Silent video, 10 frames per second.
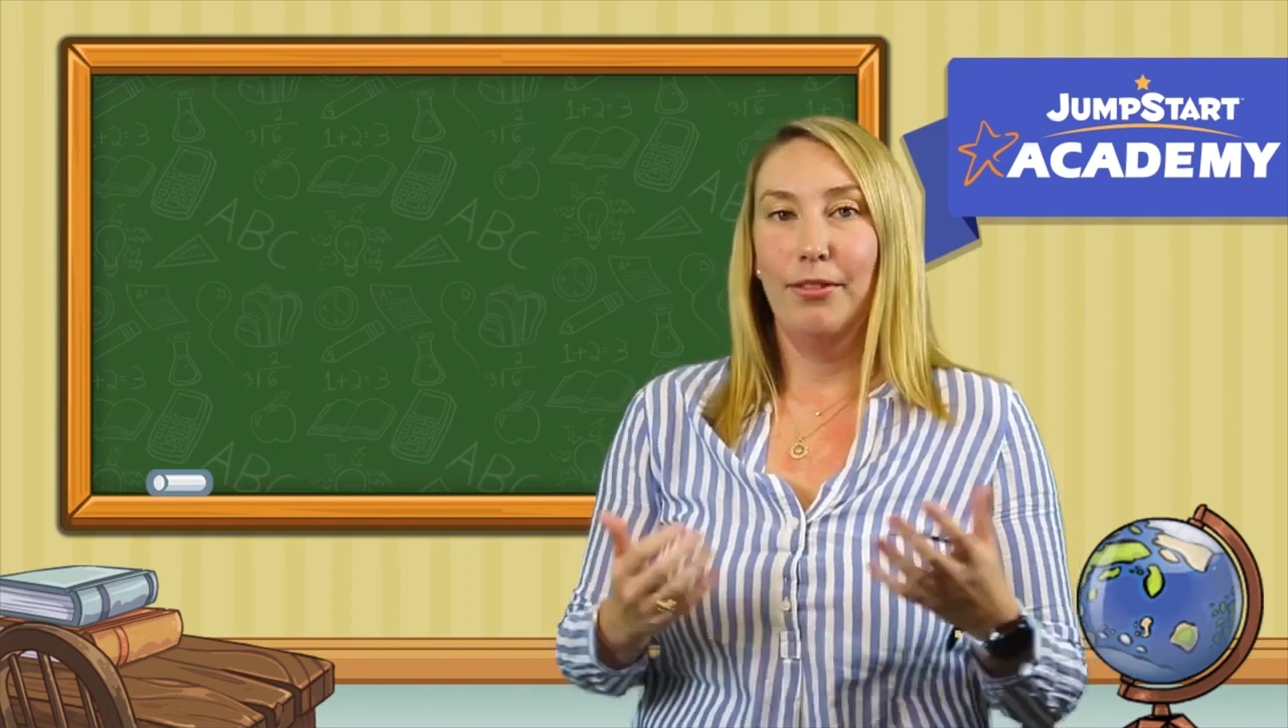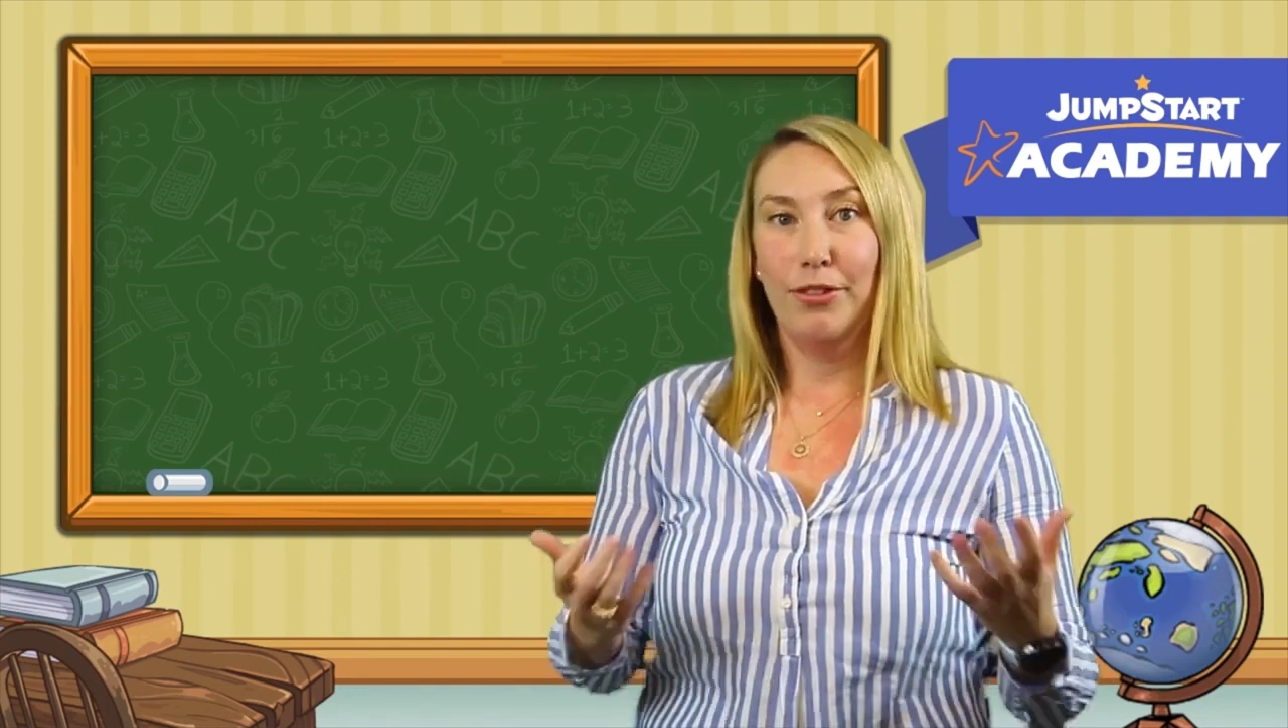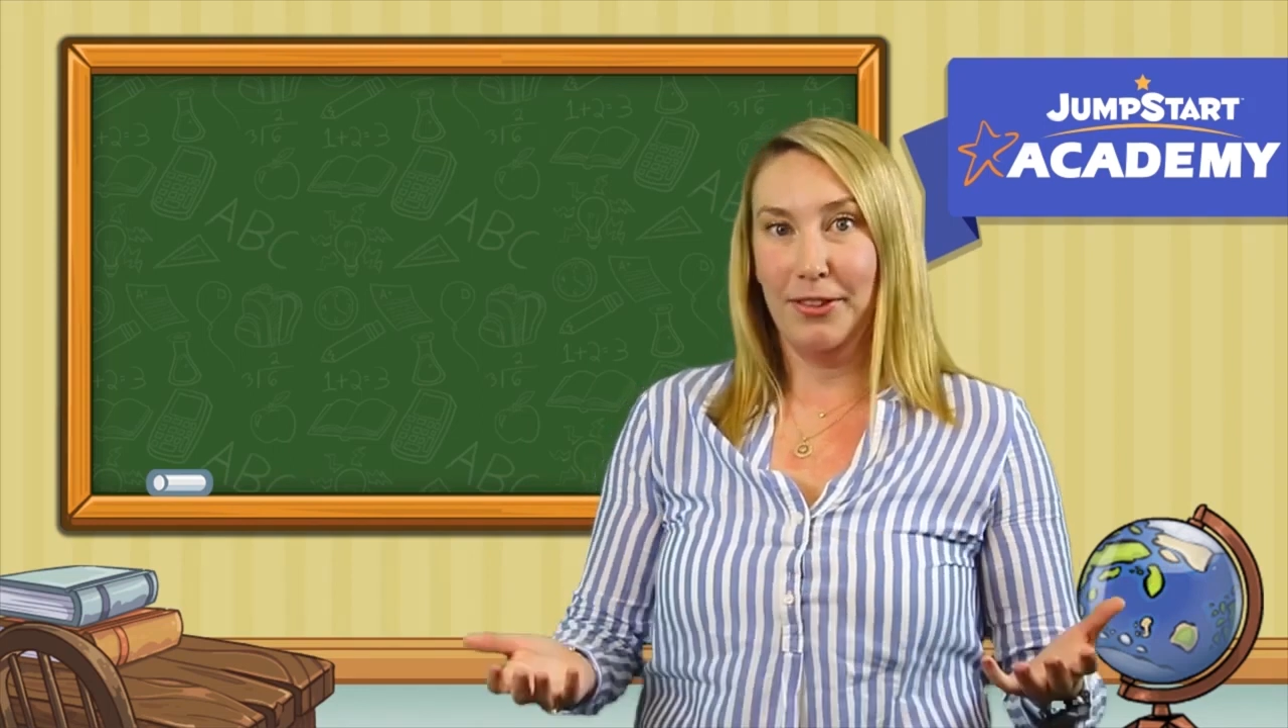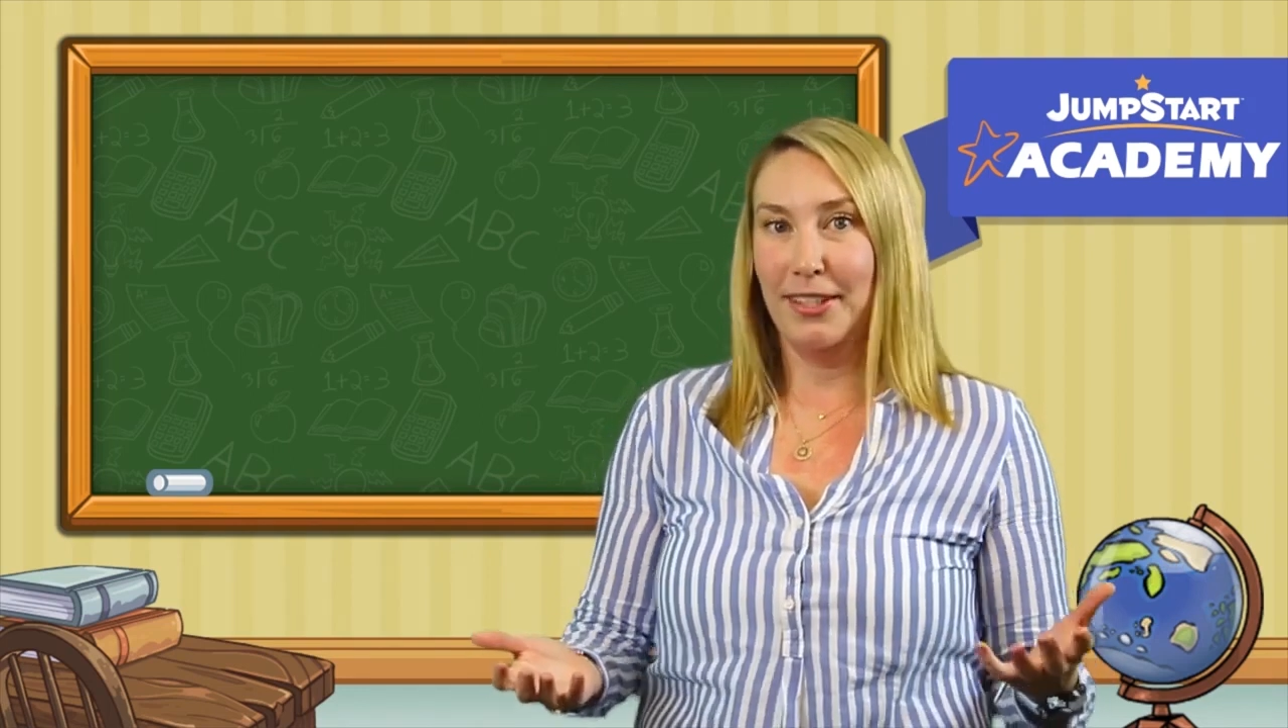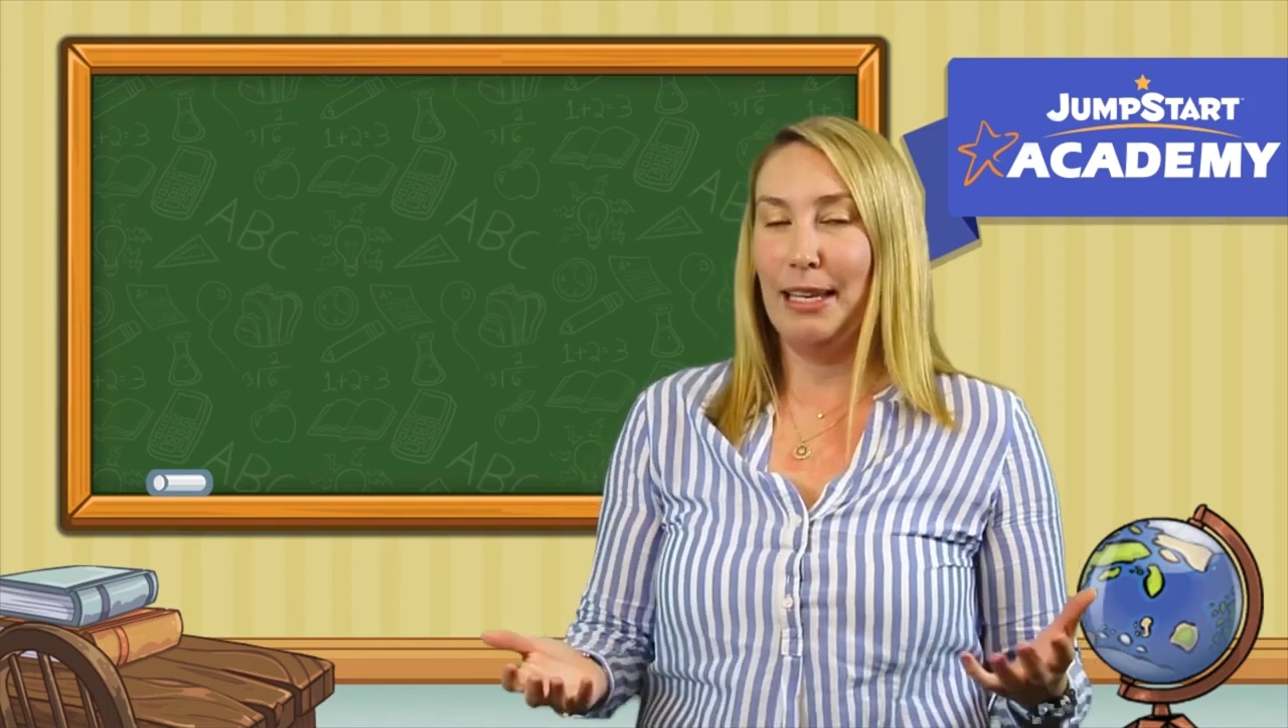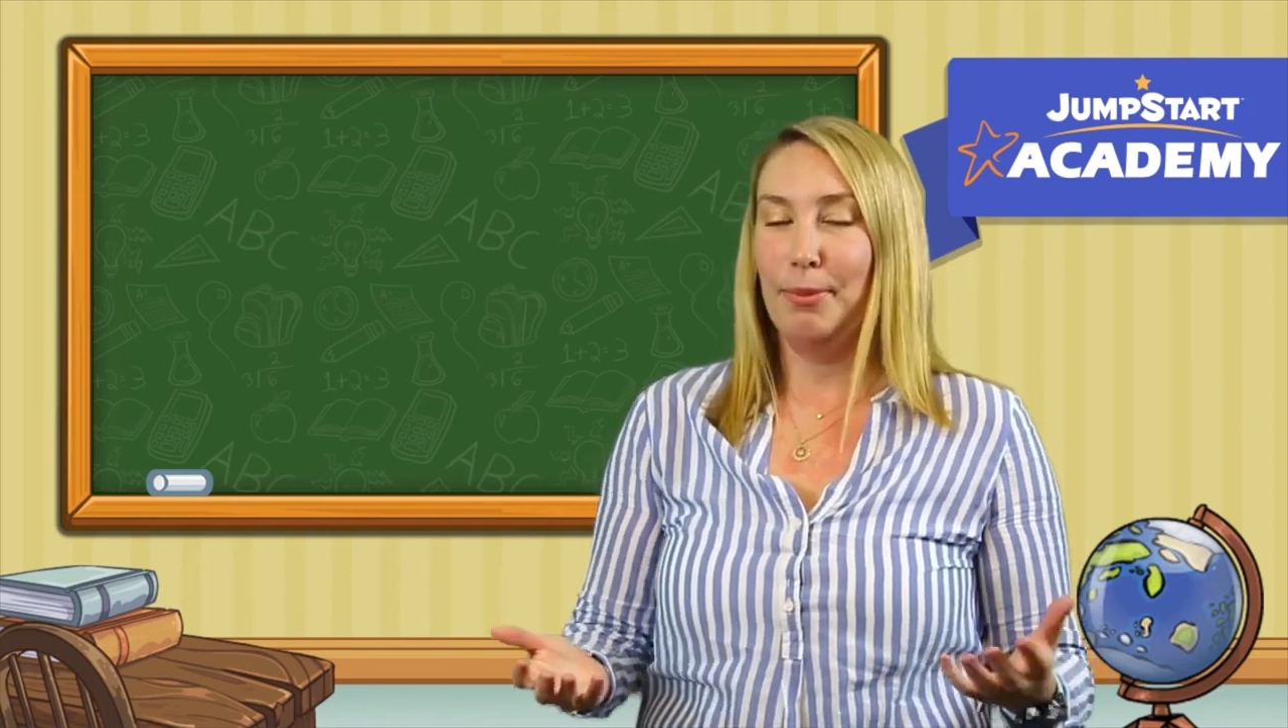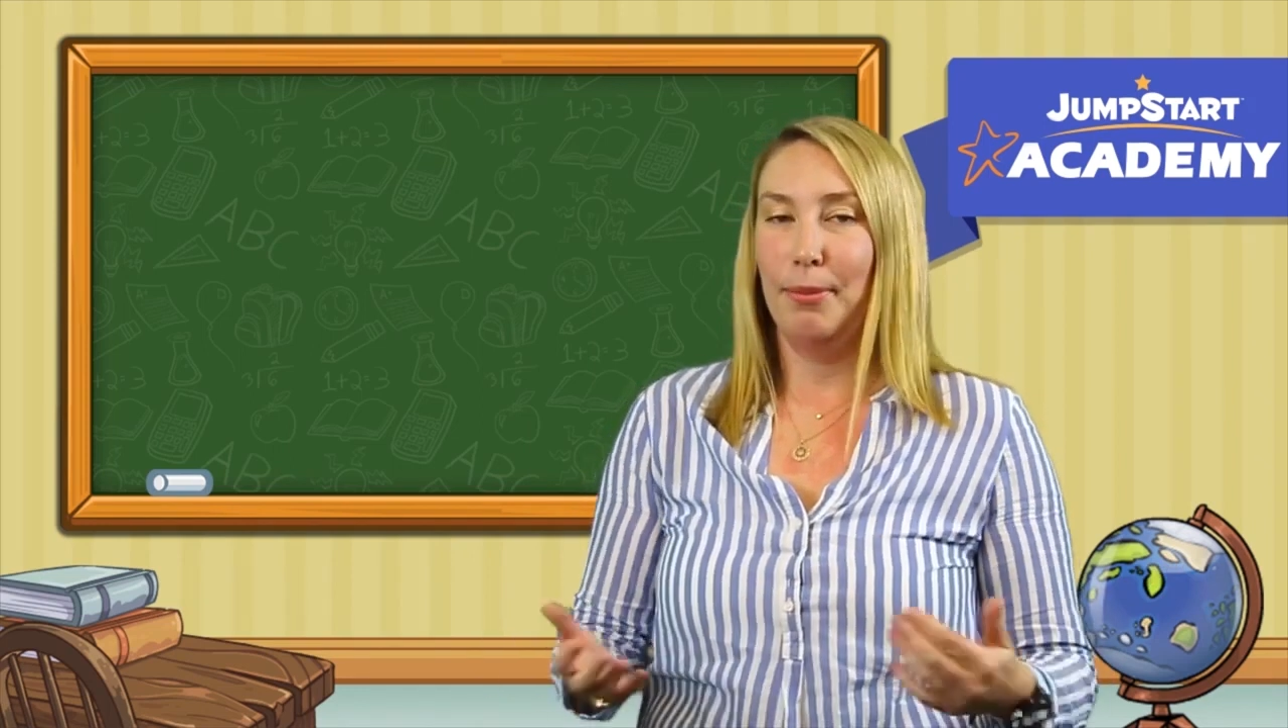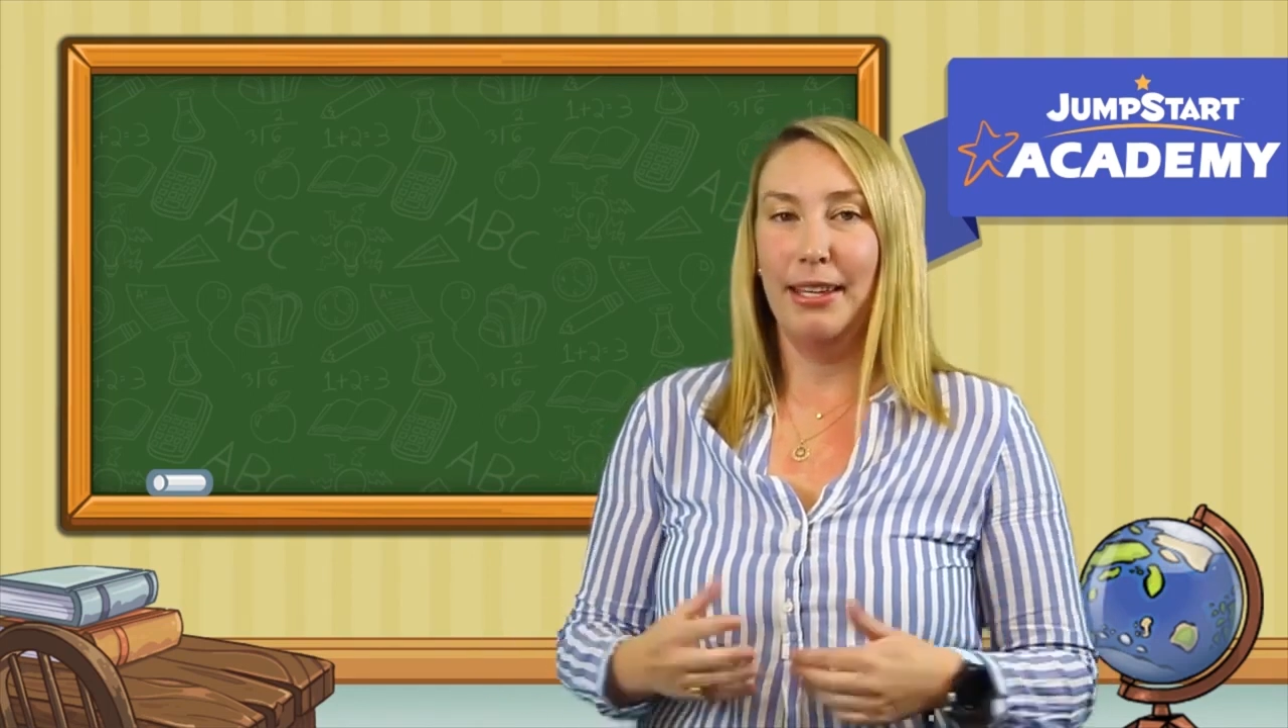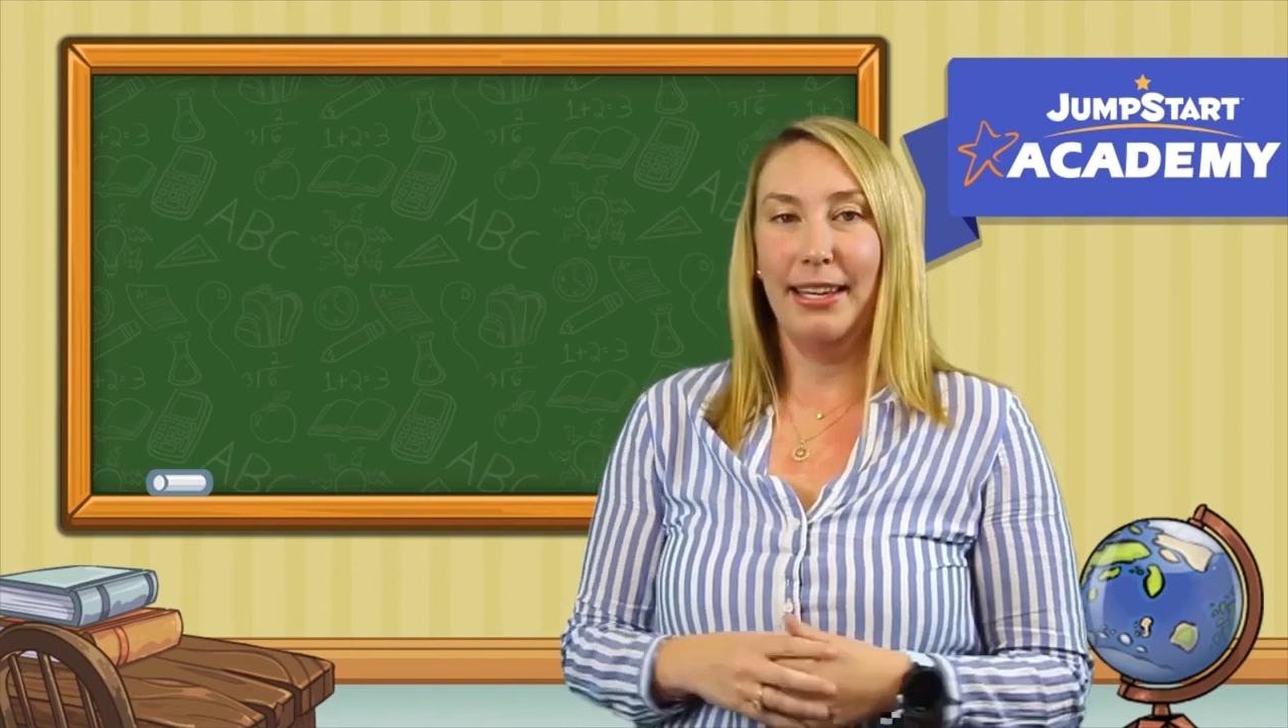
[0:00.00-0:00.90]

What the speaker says: Just to keep them